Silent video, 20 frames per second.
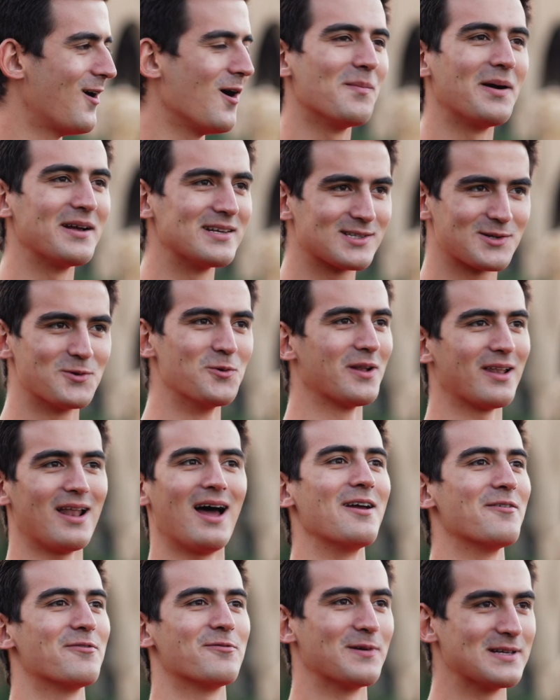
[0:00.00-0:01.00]
All my school
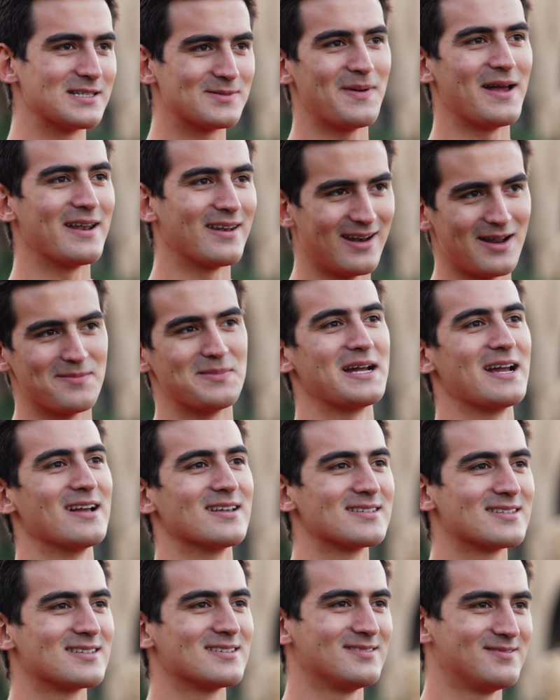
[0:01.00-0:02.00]
life was spent at
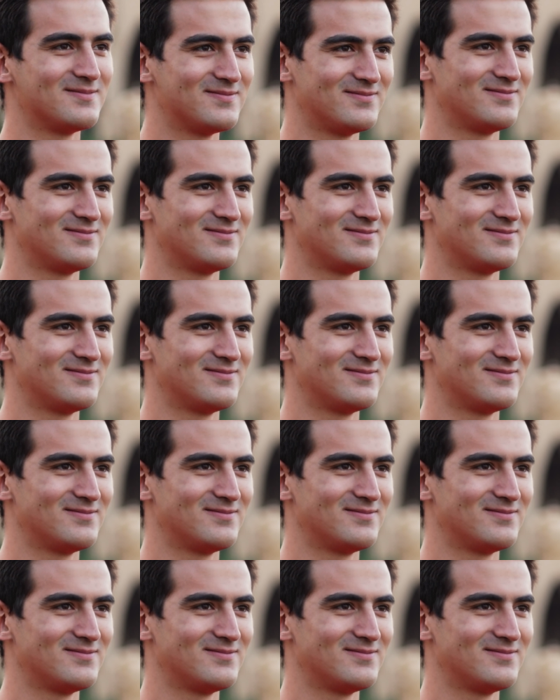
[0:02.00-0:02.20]
MIS.